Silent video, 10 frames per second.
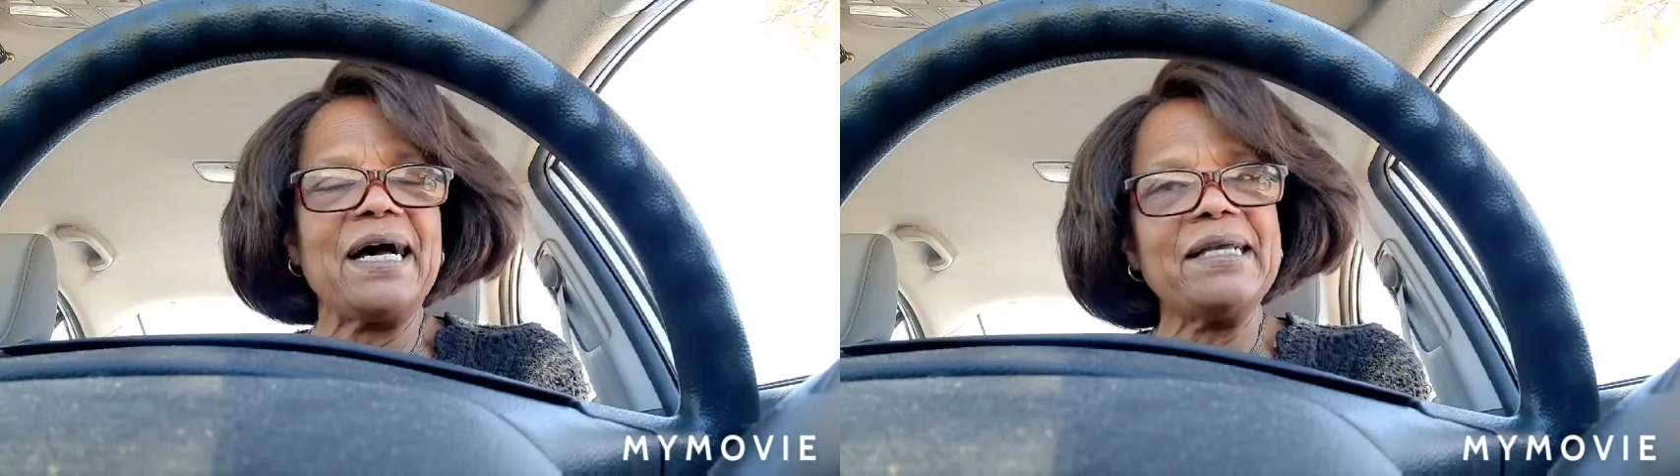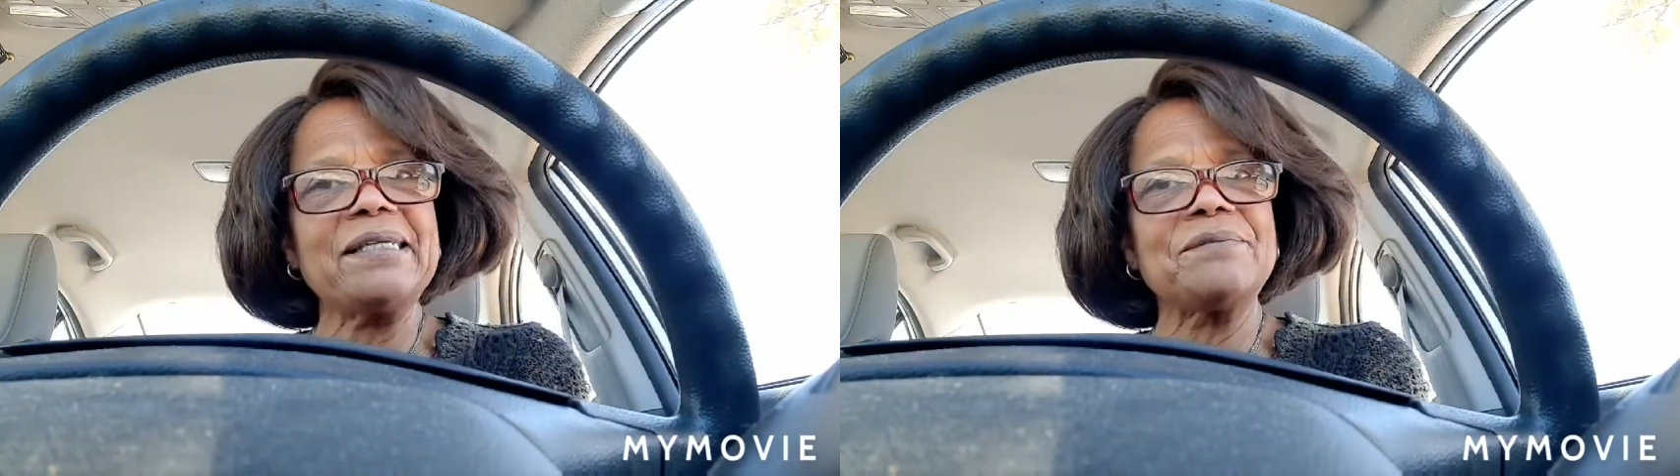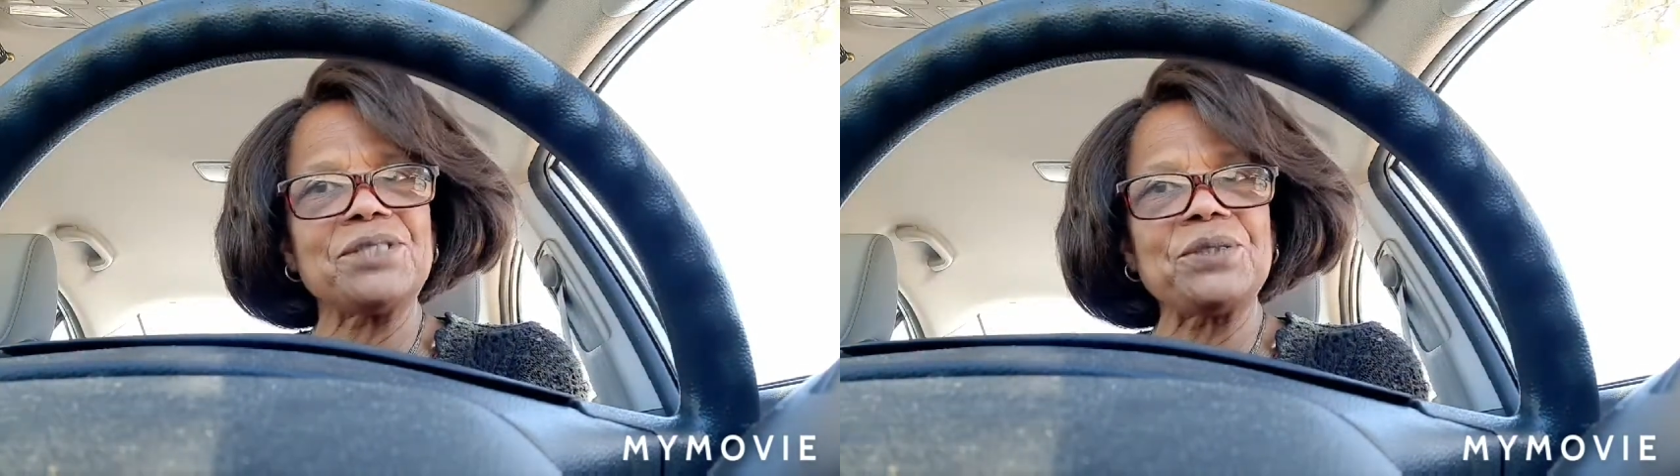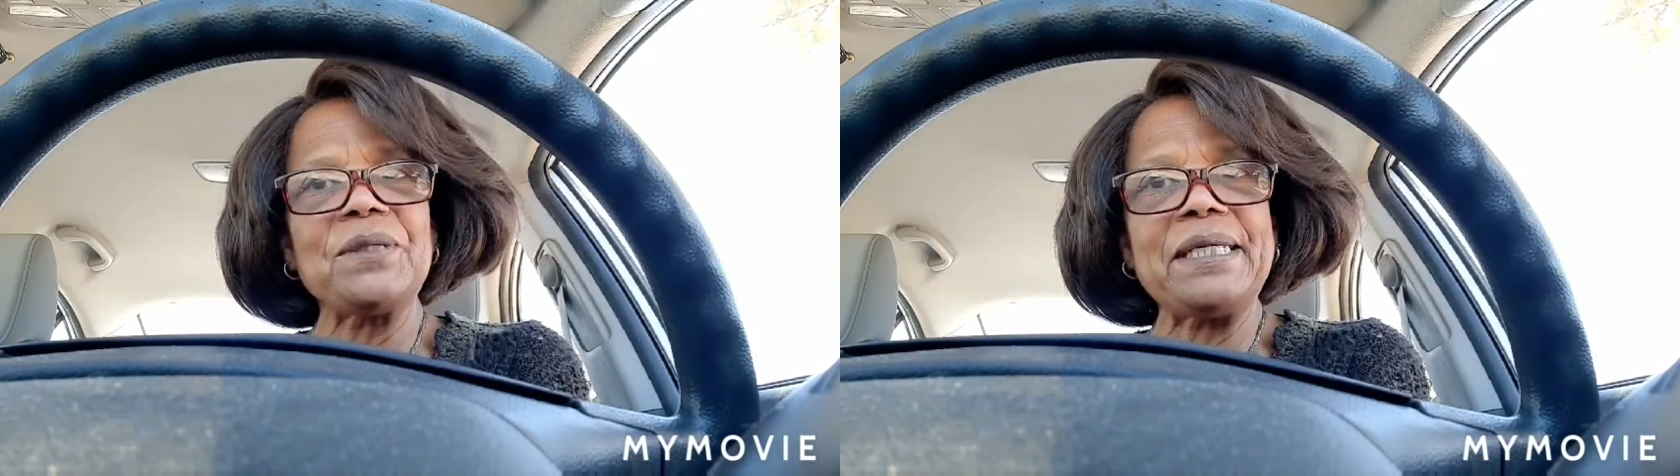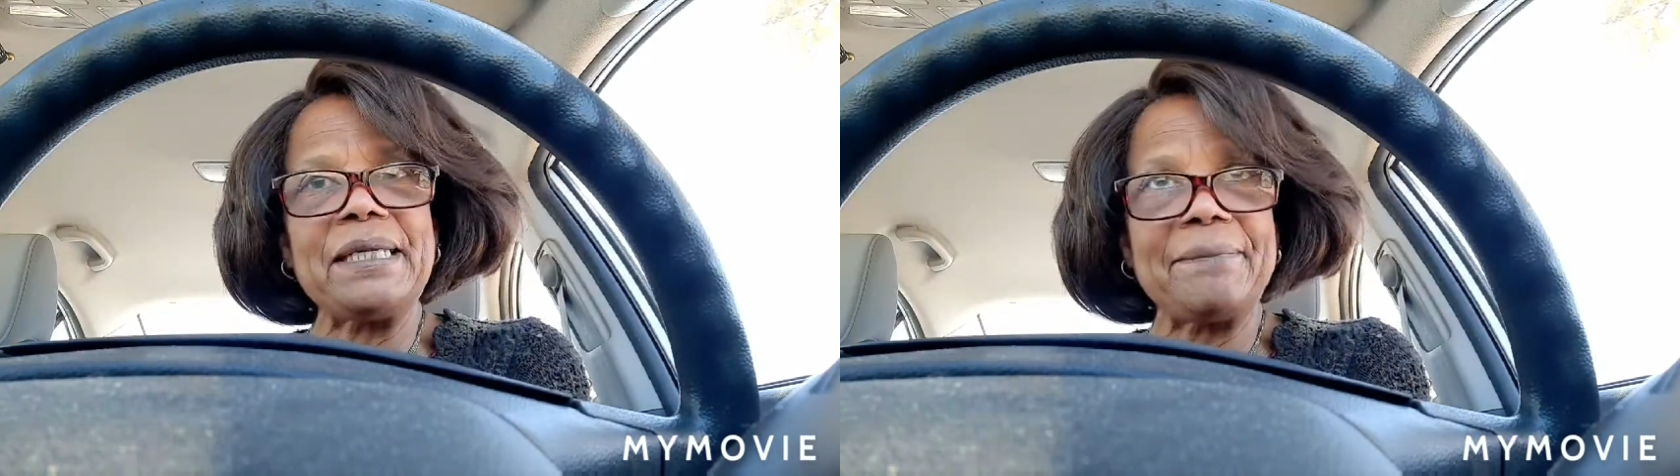I am
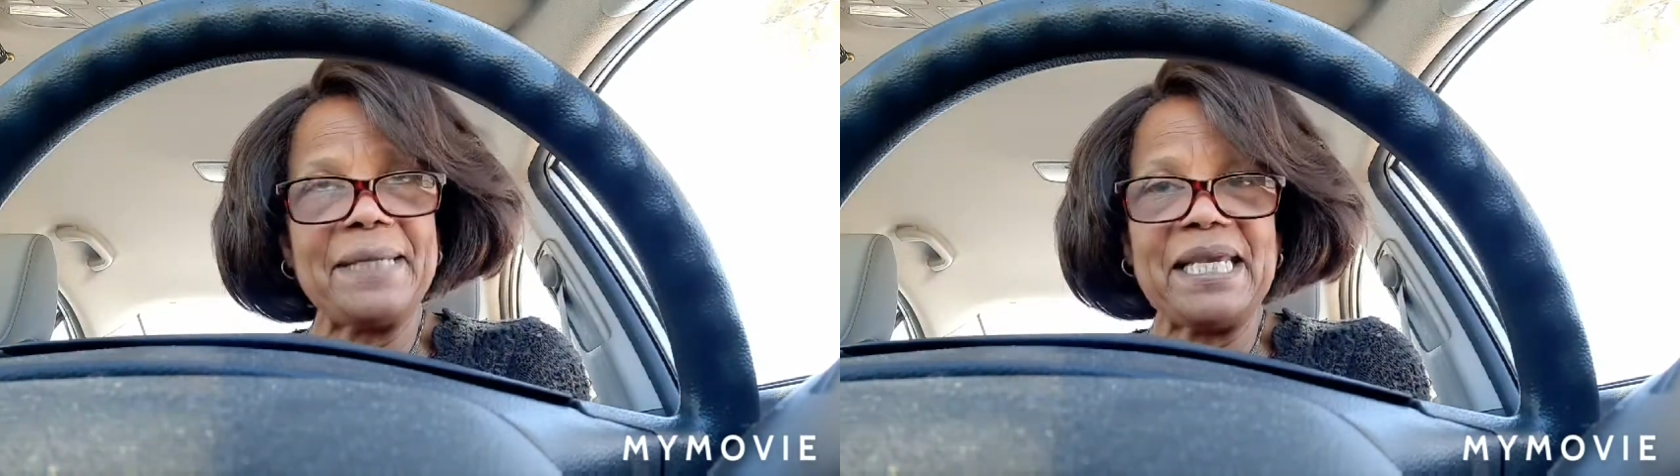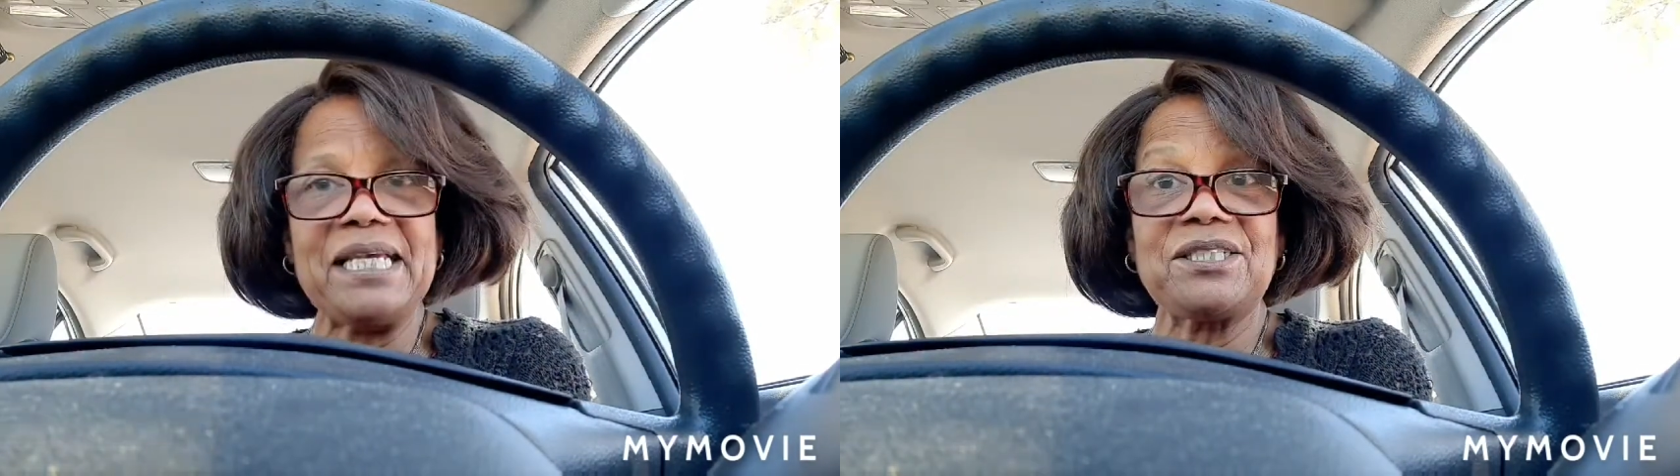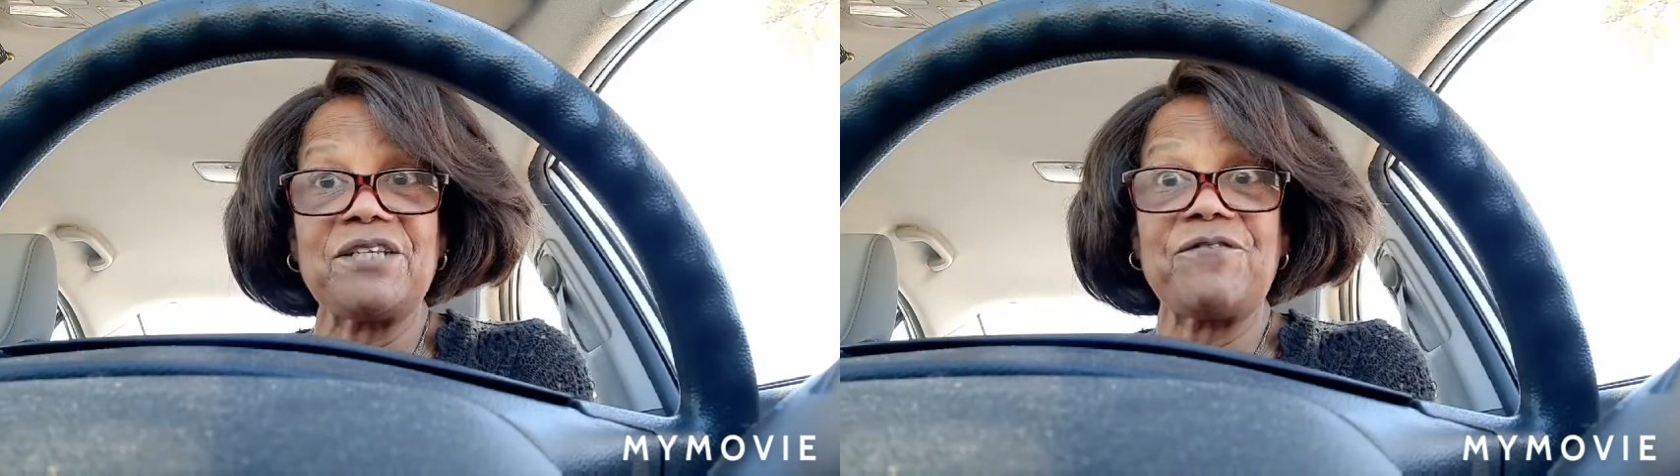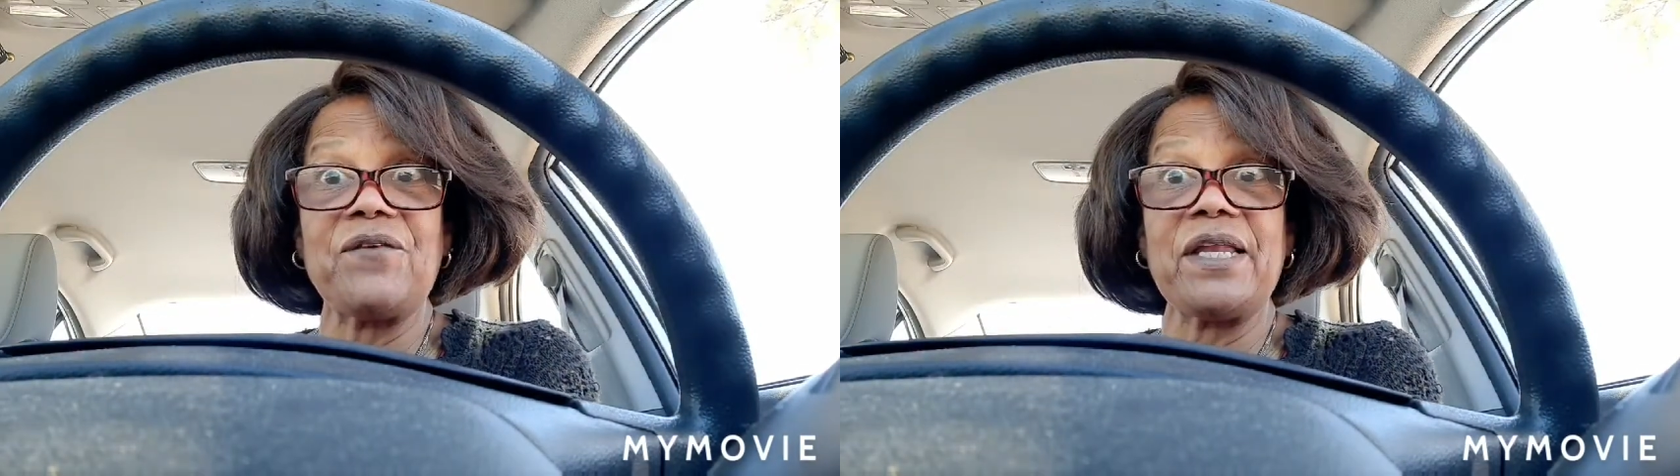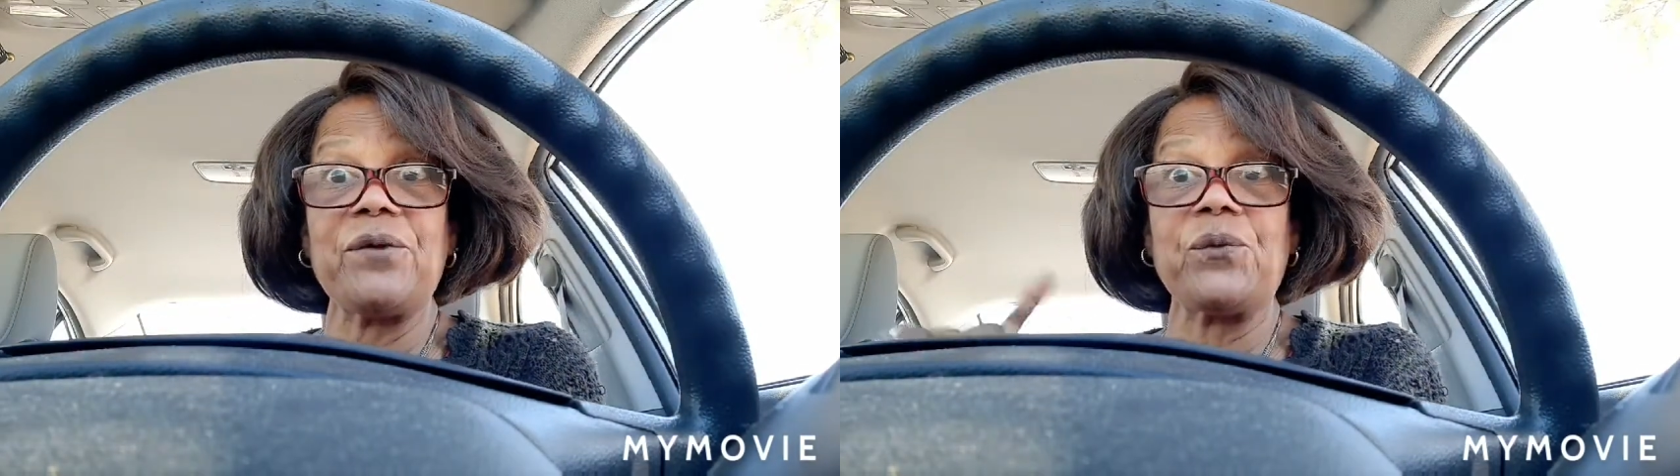truly amazed and
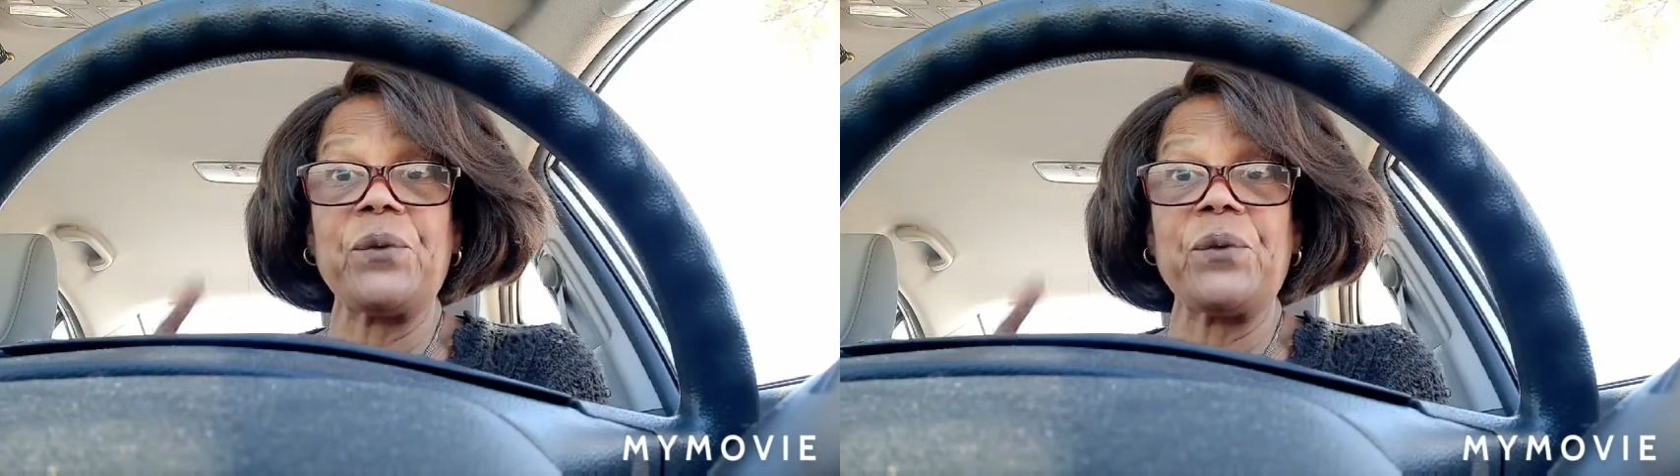feeling